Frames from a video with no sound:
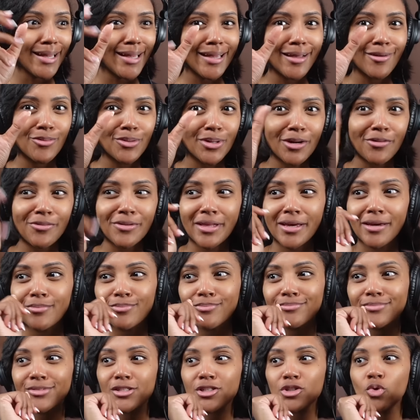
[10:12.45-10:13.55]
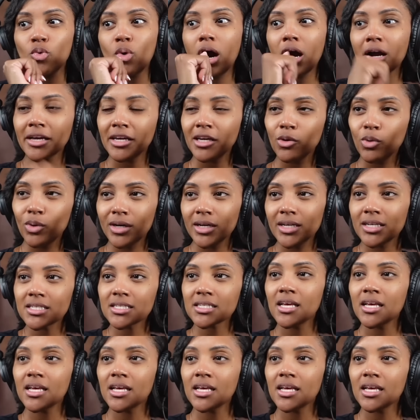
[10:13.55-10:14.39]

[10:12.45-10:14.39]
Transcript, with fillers: ah, whatever that squawking was.